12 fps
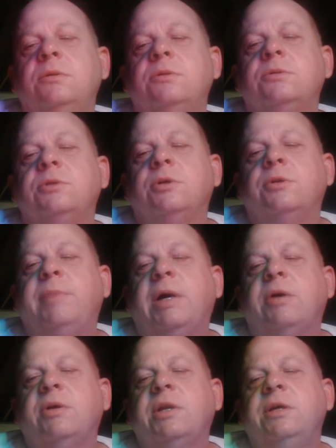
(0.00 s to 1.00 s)
the
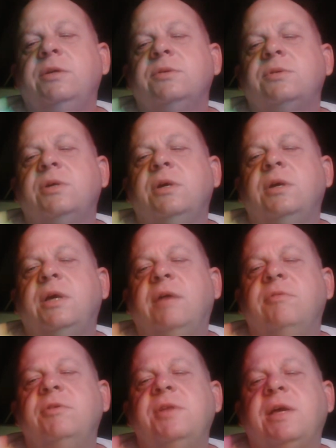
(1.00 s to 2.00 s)
balconies,
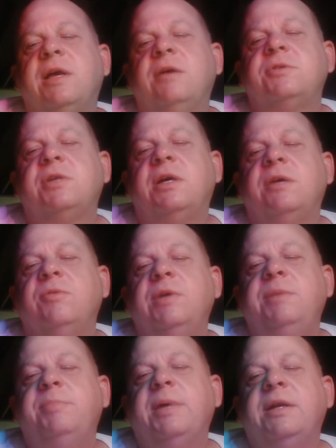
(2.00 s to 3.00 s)
everything outside
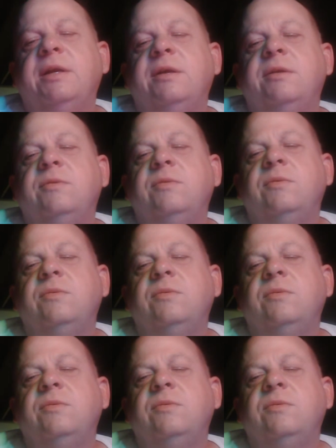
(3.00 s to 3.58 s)
repainted